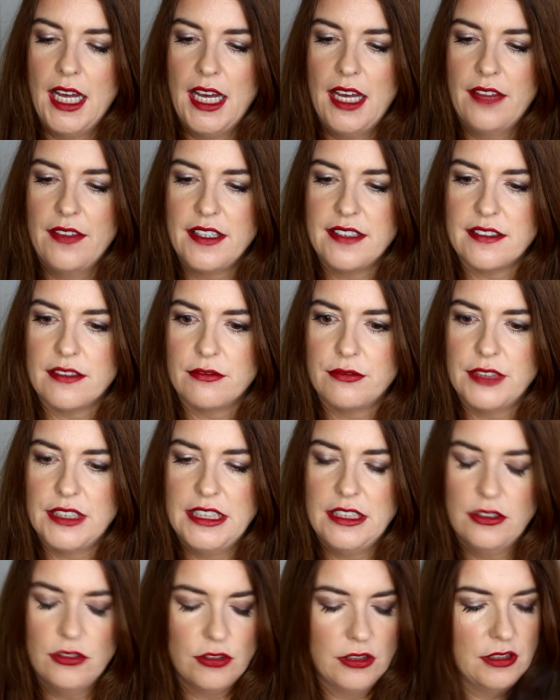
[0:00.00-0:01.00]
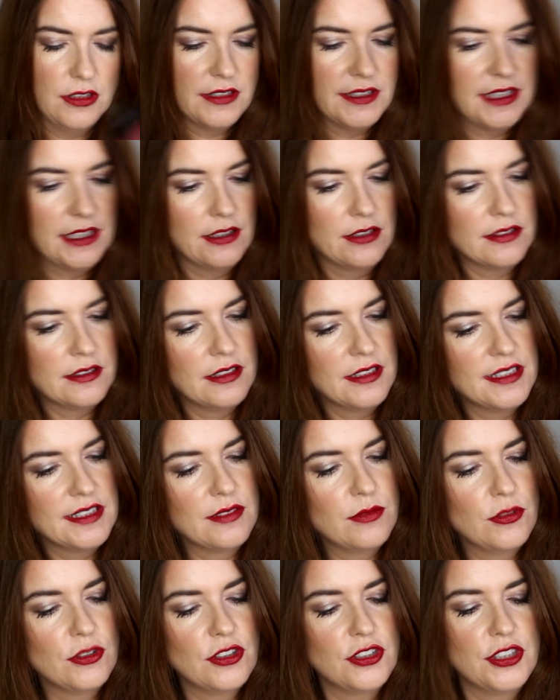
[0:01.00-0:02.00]
And these are really long lasting because I
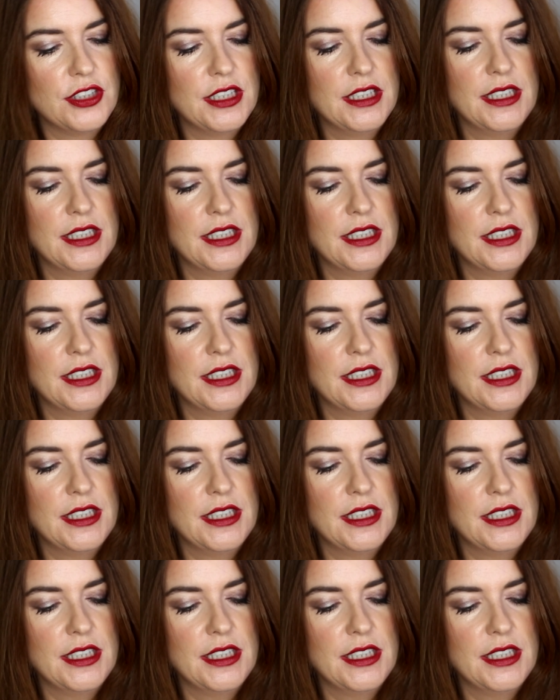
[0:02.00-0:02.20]
swatched